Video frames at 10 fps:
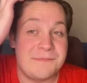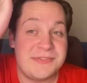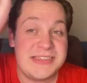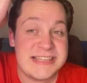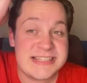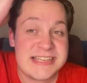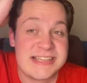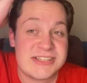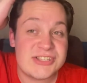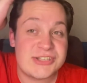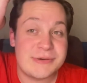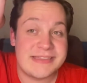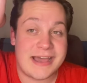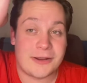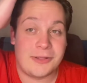this season's doing
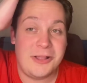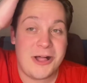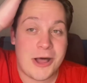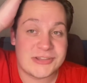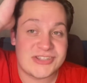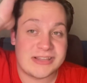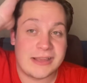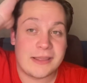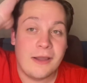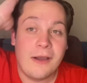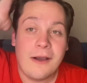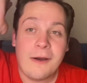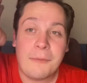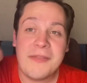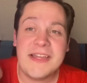that a lot. Like,
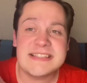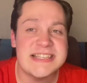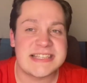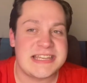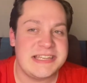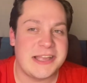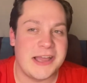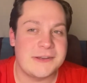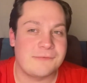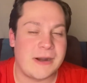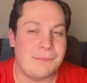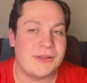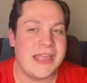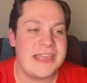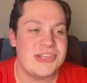when there's a scene kind of
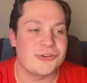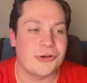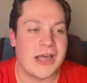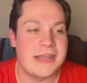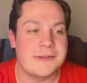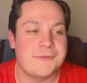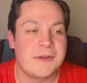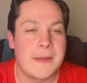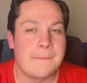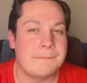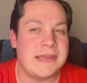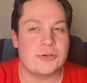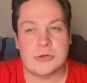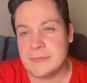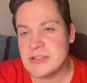replicated or kind of made
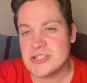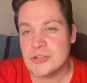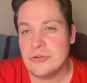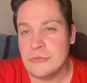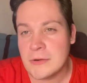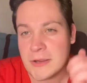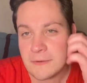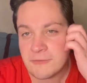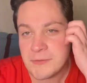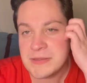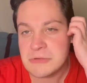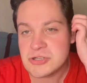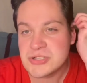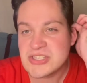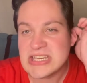tribute to from the
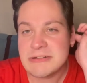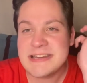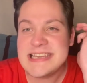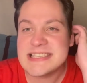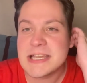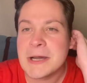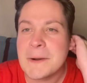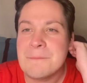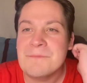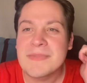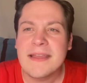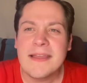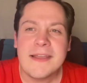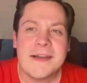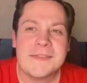original series,
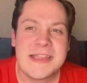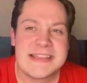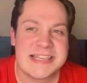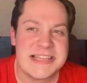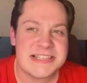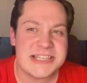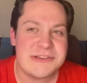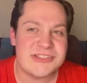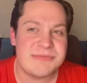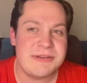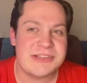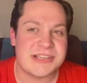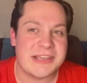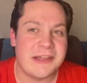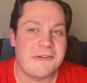they tend to use the
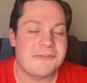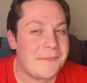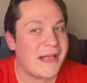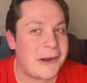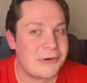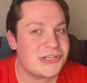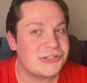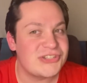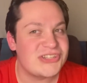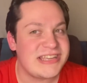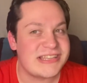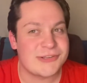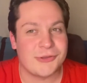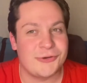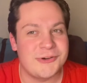music from that original scene.
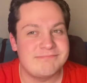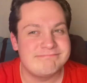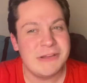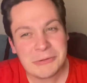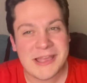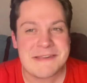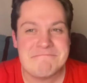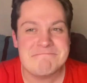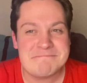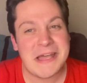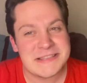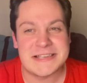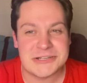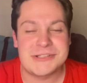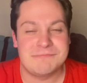So I thought, okay, that's
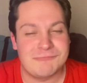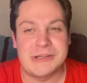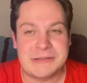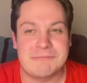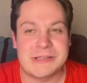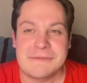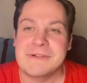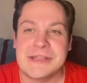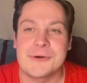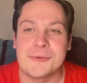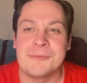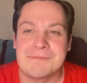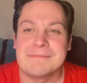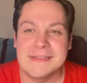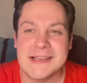actually really, really, really cool.
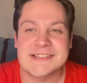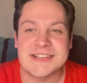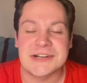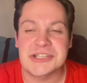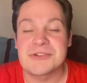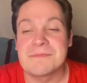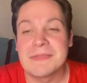Nice touch.